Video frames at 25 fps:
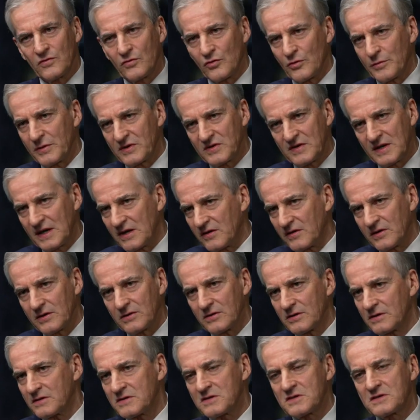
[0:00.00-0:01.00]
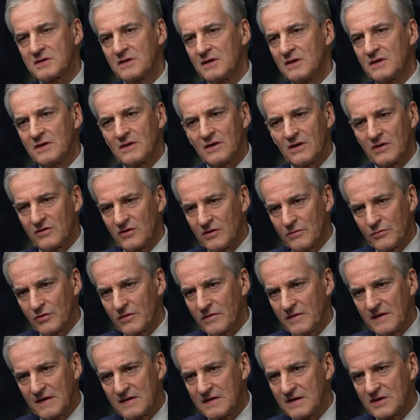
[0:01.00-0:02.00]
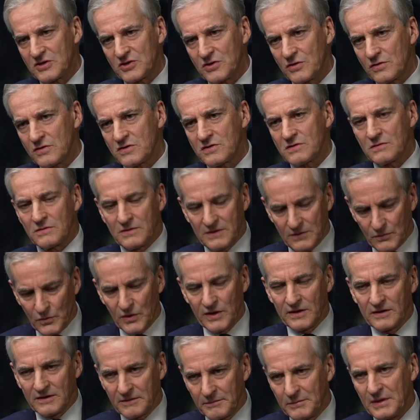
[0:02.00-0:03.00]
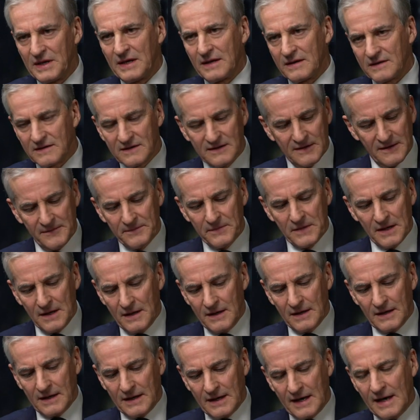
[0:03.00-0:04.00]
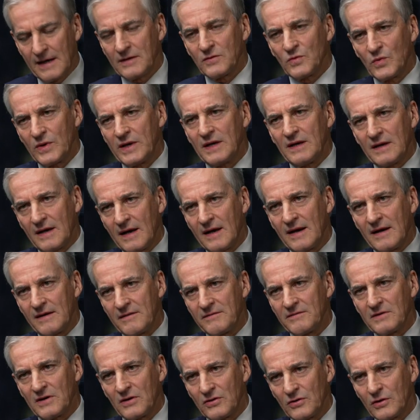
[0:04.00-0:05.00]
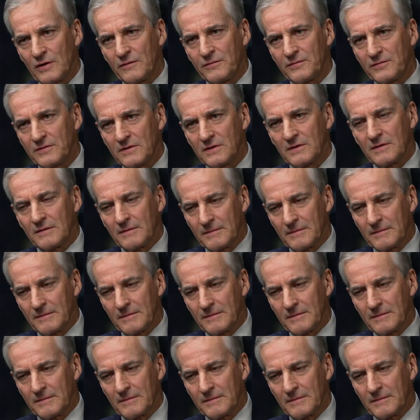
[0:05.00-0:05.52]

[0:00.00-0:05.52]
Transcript: raw materials, a number of these issues, well, be it. Can we have enough